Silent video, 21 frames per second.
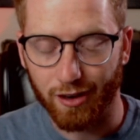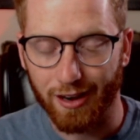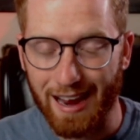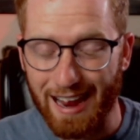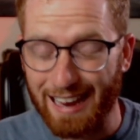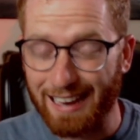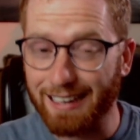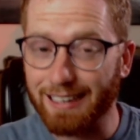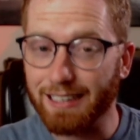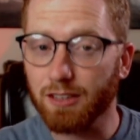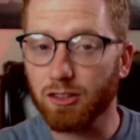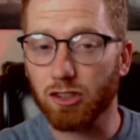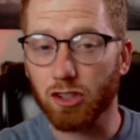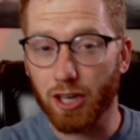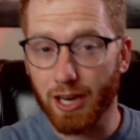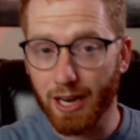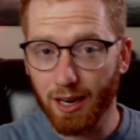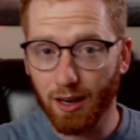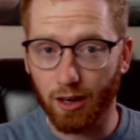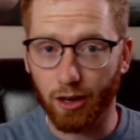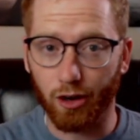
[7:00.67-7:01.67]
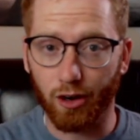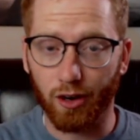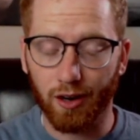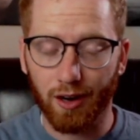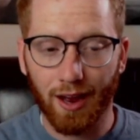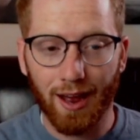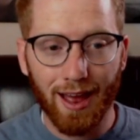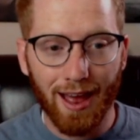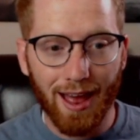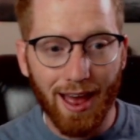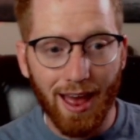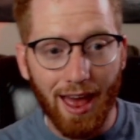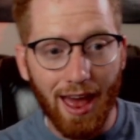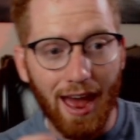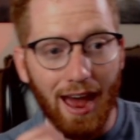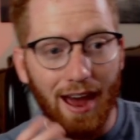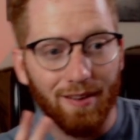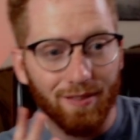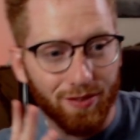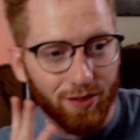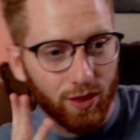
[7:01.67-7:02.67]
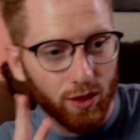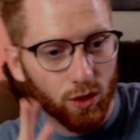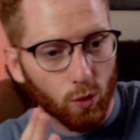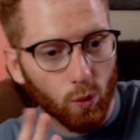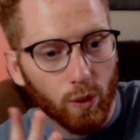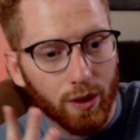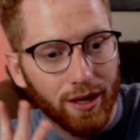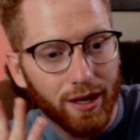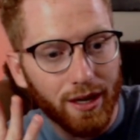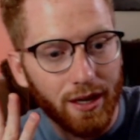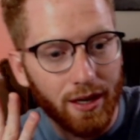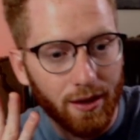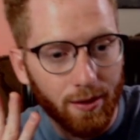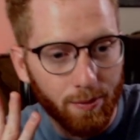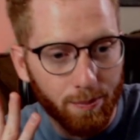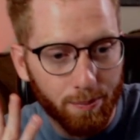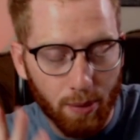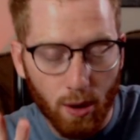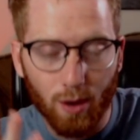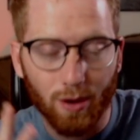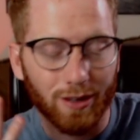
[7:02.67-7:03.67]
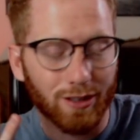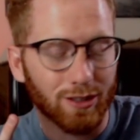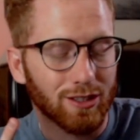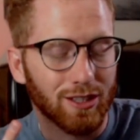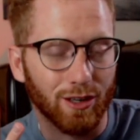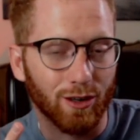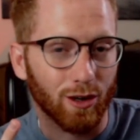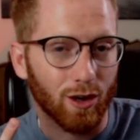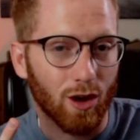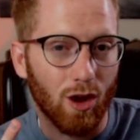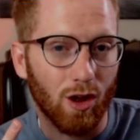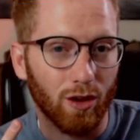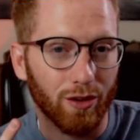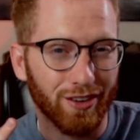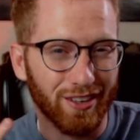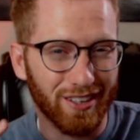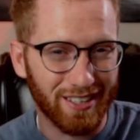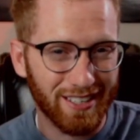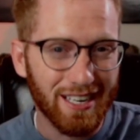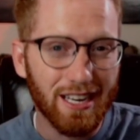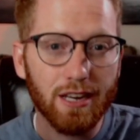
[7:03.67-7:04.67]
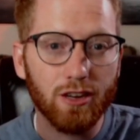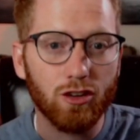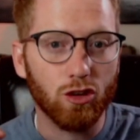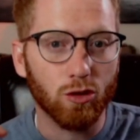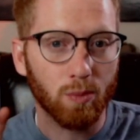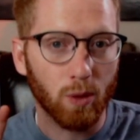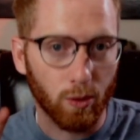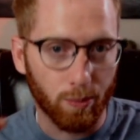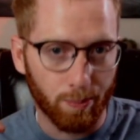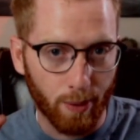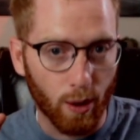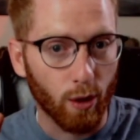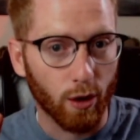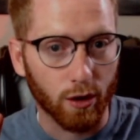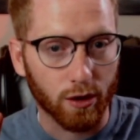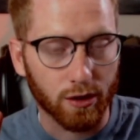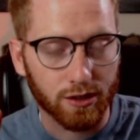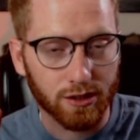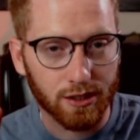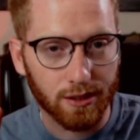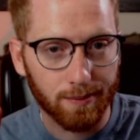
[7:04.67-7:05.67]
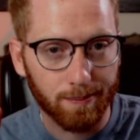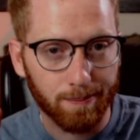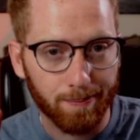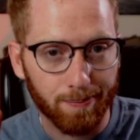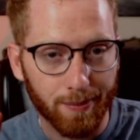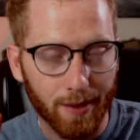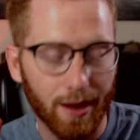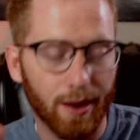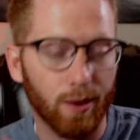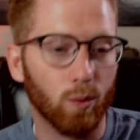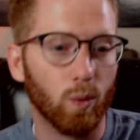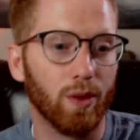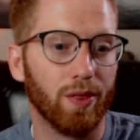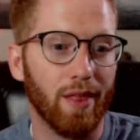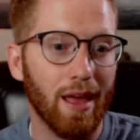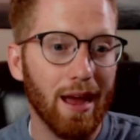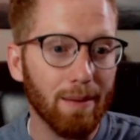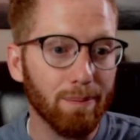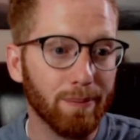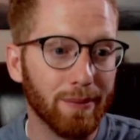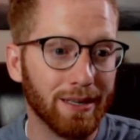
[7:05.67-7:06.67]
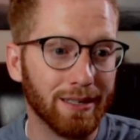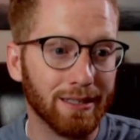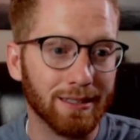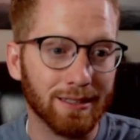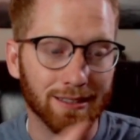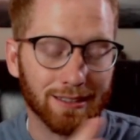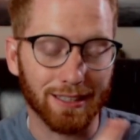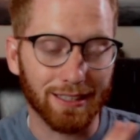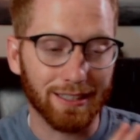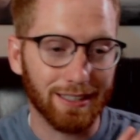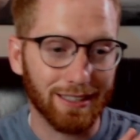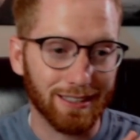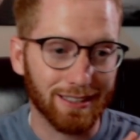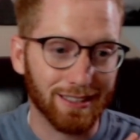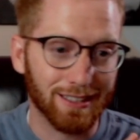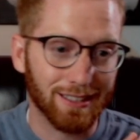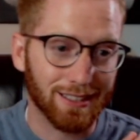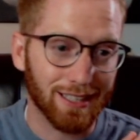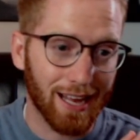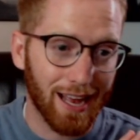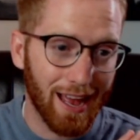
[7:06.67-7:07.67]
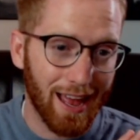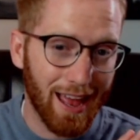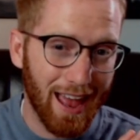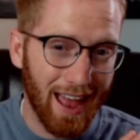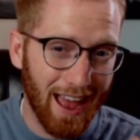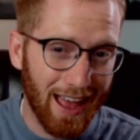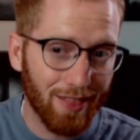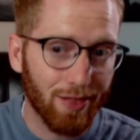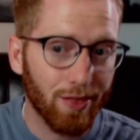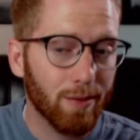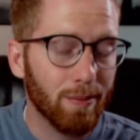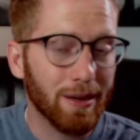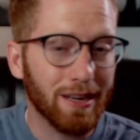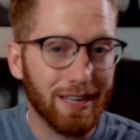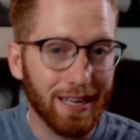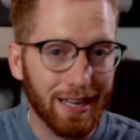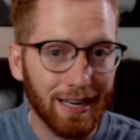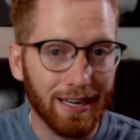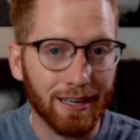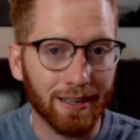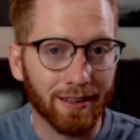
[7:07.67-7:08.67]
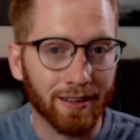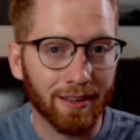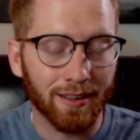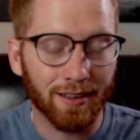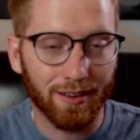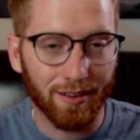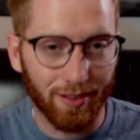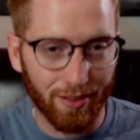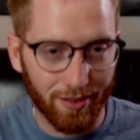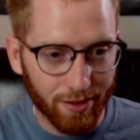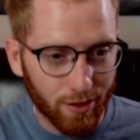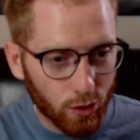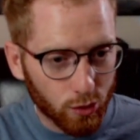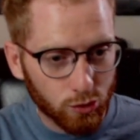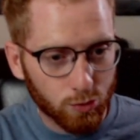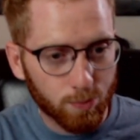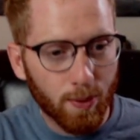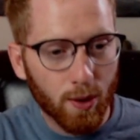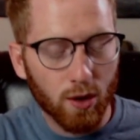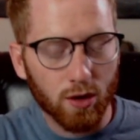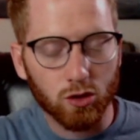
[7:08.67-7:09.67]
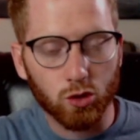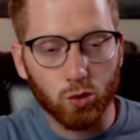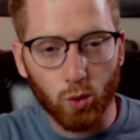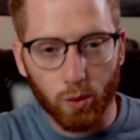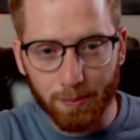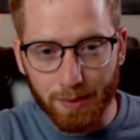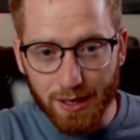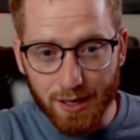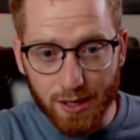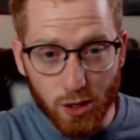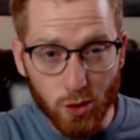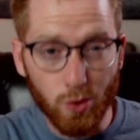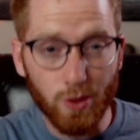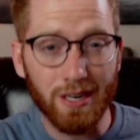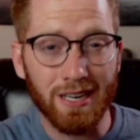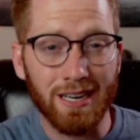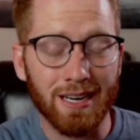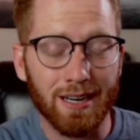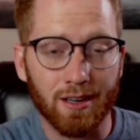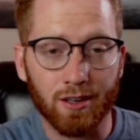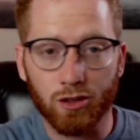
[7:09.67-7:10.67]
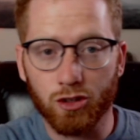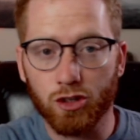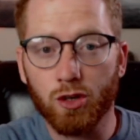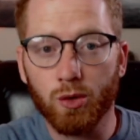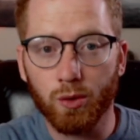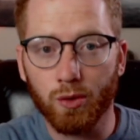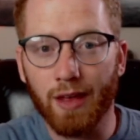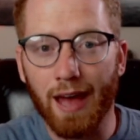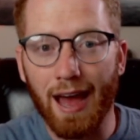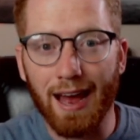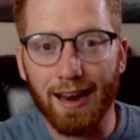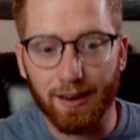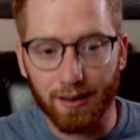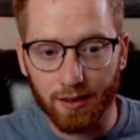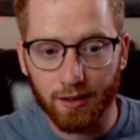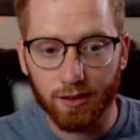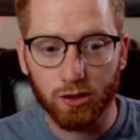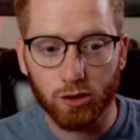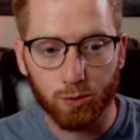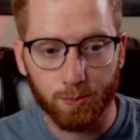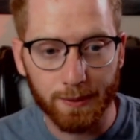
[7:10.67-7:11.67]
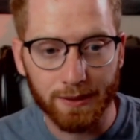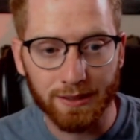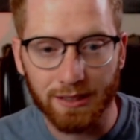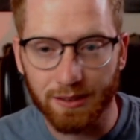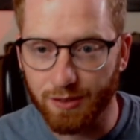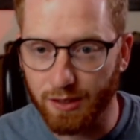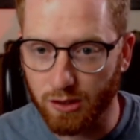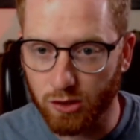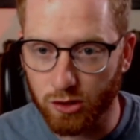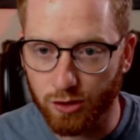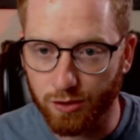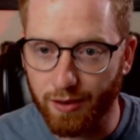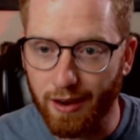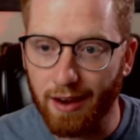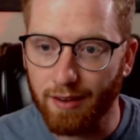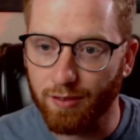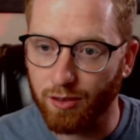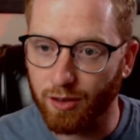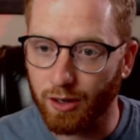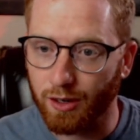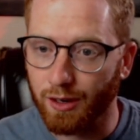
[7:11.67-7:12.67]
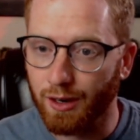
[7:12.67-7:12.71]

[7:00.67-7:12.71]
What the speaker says: and each killer have 3 perks that are called teachable perks. And what that means is at the beginning, those perks will be unique to that specific survivor.